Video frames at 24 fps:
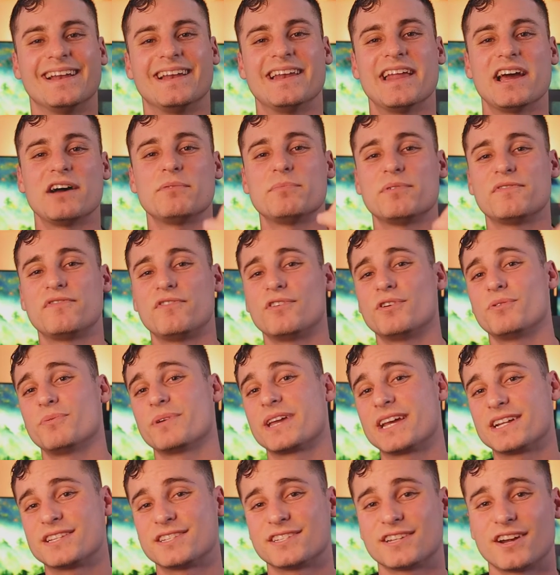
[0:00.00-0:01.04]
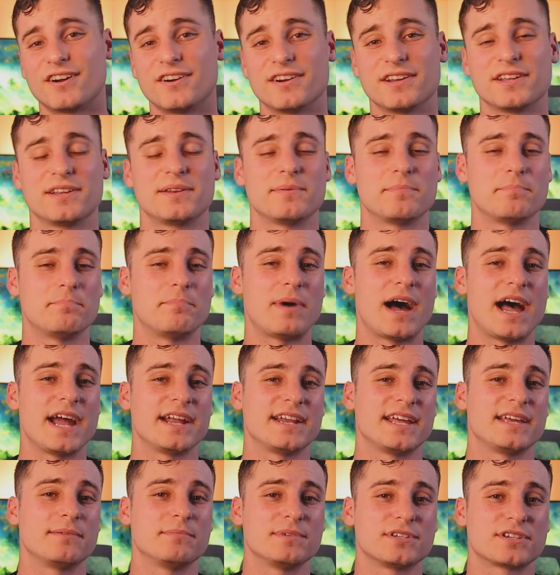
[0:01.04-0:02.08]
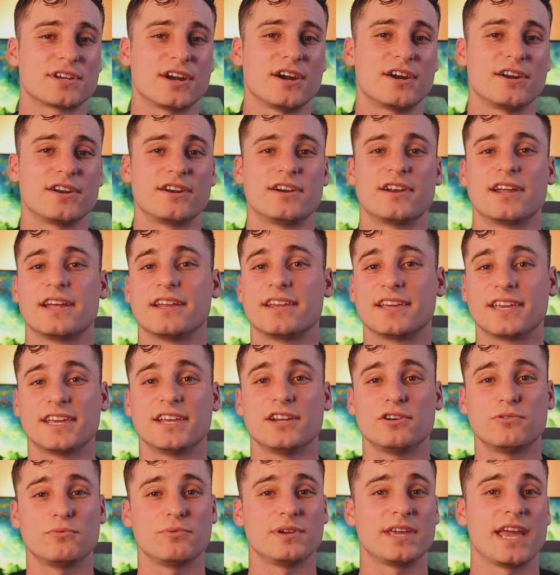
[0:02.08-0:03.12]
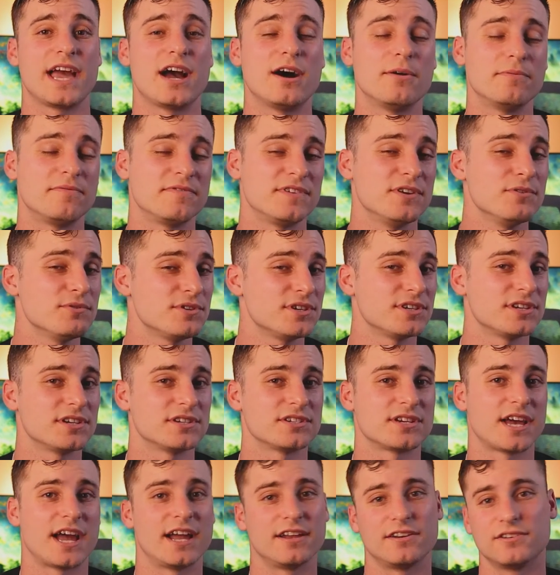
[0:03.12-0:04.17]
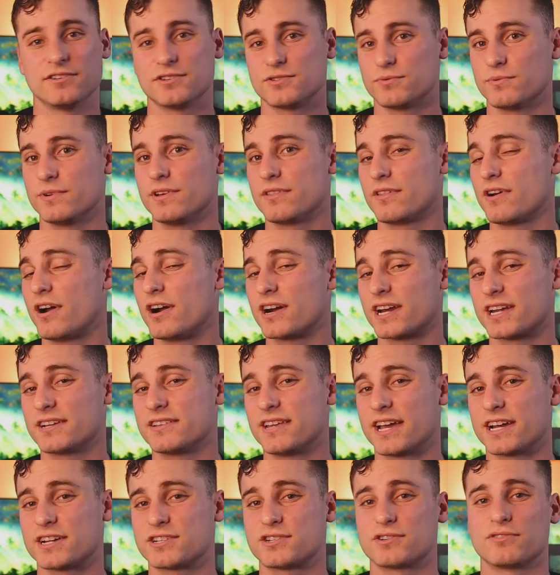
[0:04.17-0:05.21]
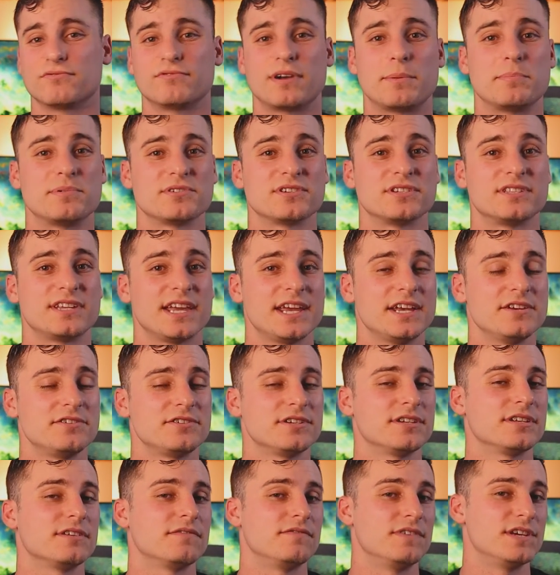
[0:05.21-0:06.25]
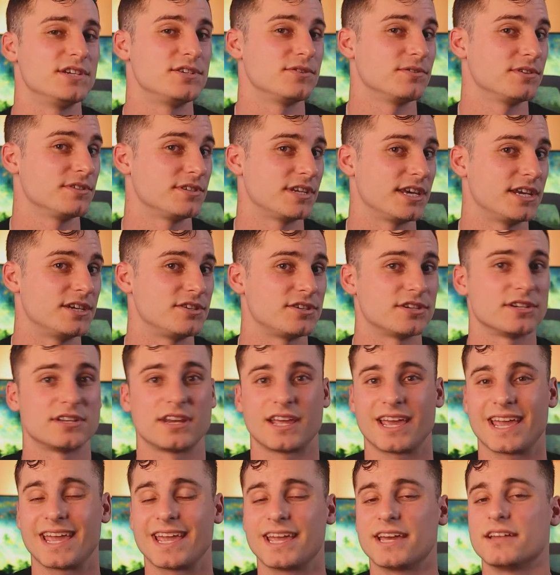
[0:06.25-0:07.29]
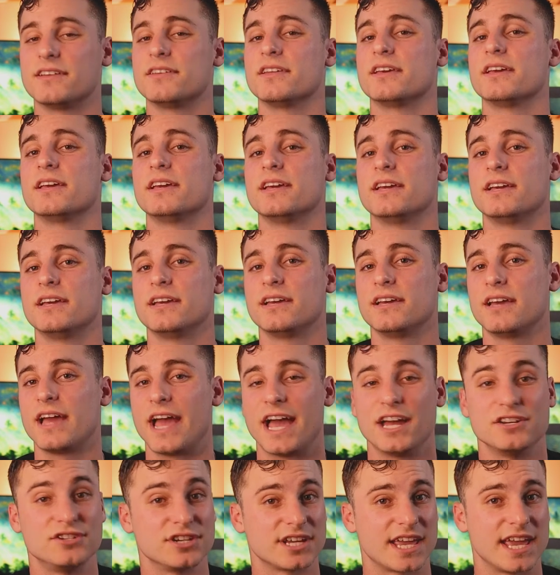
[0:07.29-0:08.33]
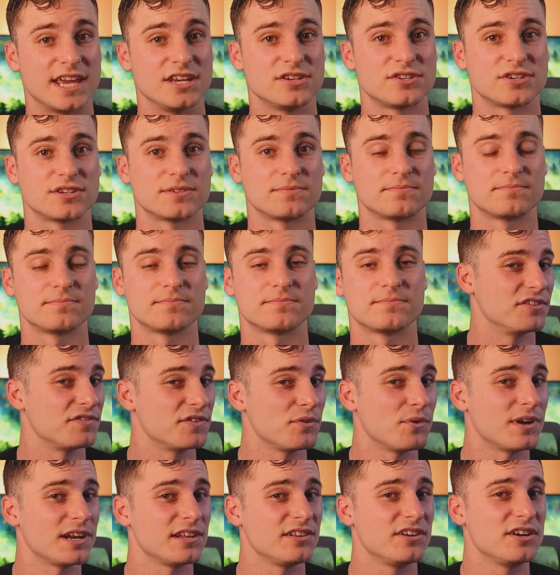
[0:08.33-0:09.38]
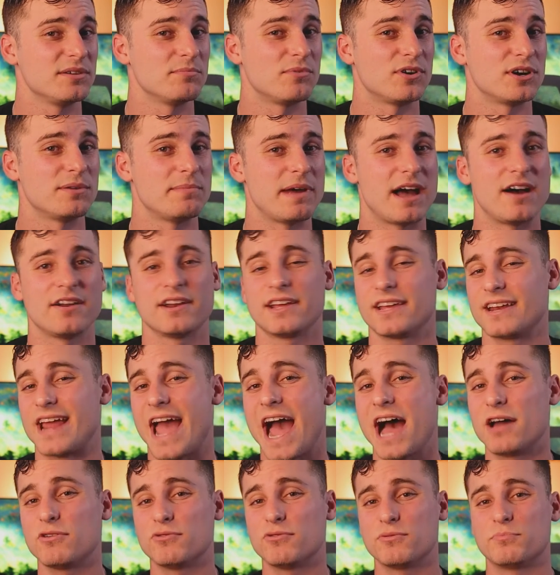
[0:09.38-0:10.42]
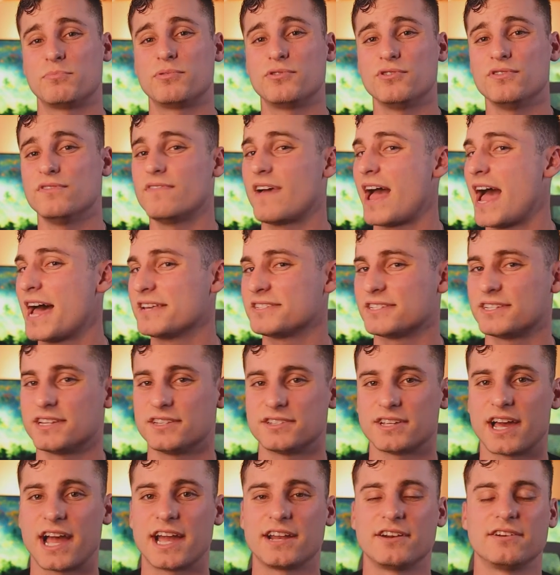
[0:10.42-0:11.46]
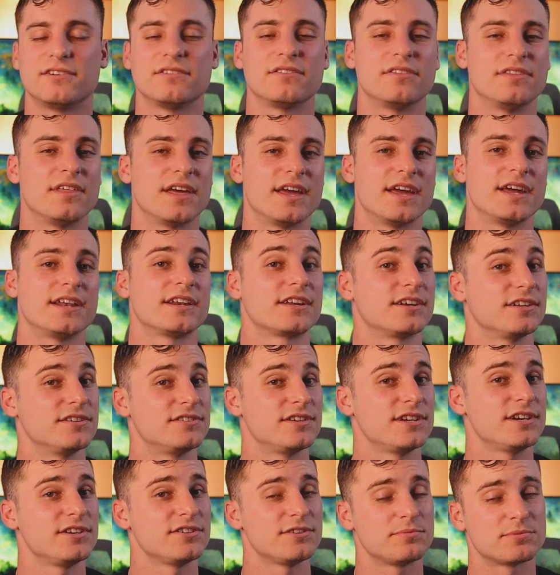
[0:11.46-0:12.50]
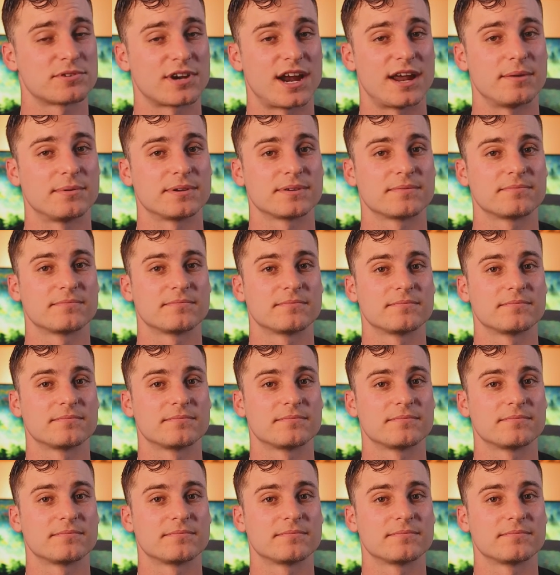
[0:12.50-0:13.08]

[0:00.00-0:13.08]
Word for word: Now, before we get started, my name is Carter, and here we help future designers with architectural representation, visualization, and education. So if you want to learn more about it and how to improve as a designer, then consider subscribing.